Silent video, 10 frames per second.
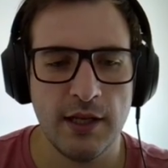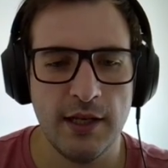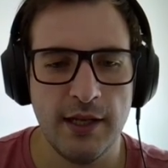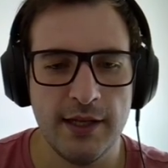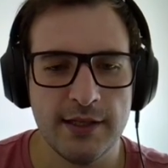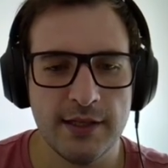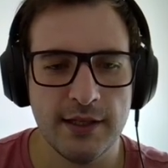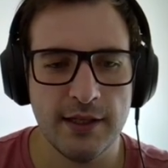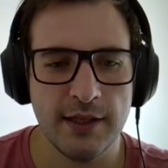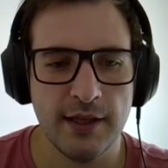Let's
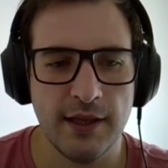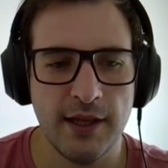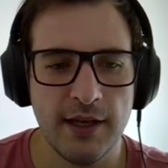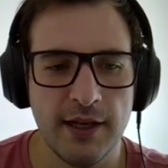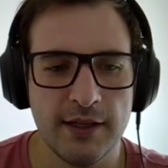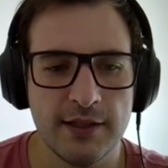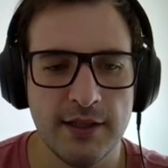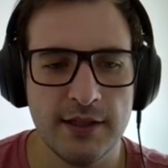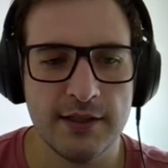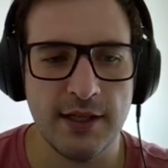
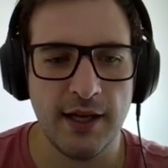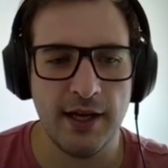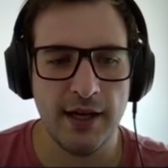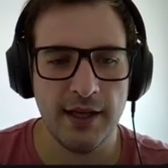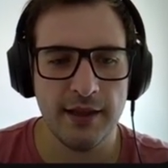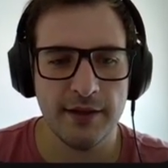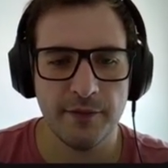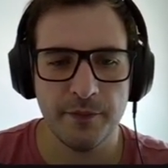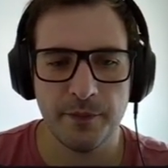add